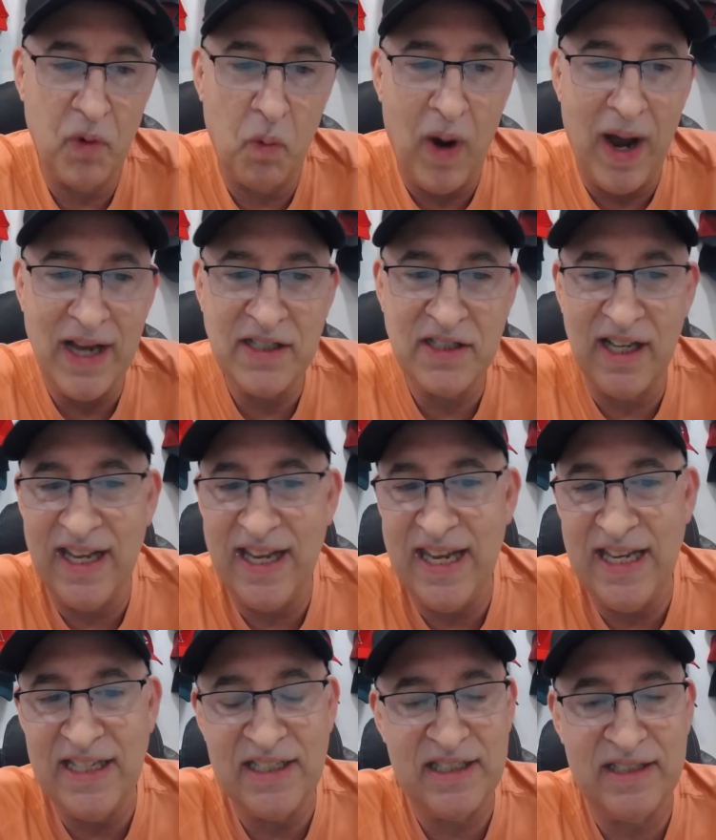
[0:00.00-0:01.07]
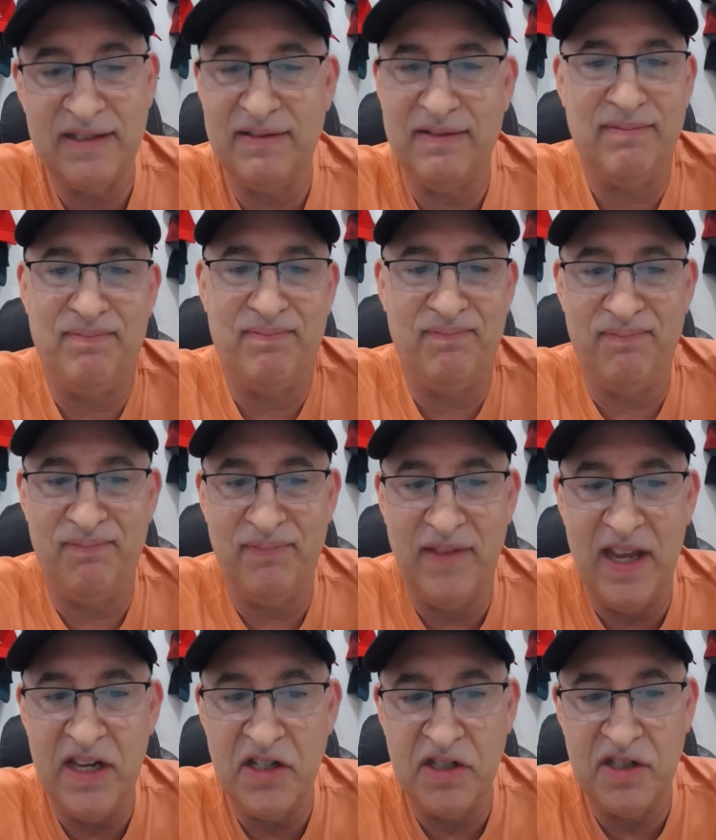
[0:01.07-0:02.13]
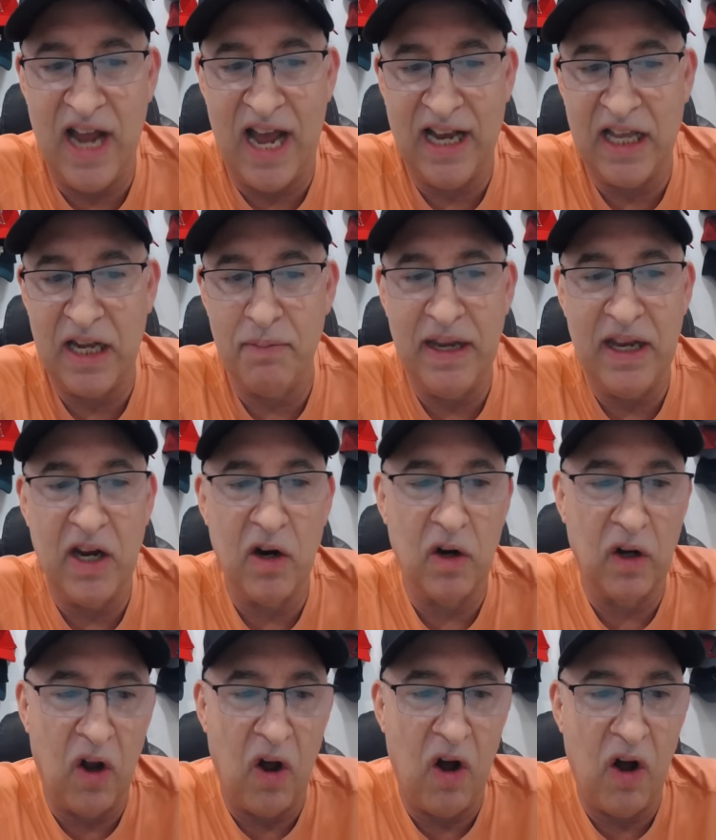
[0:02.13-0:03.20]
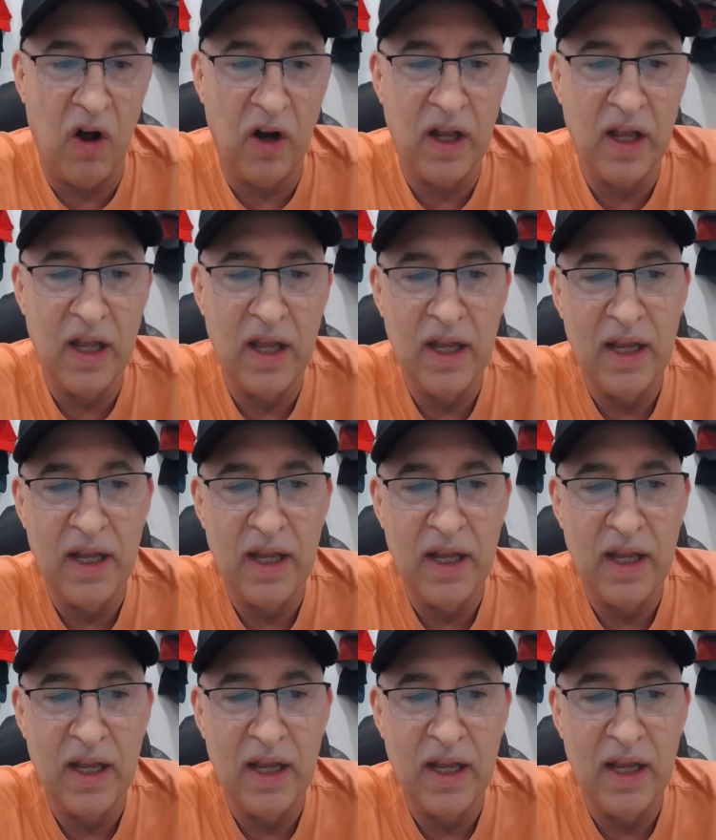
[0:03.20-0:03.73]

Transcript: Wisely, he's not going to be here long.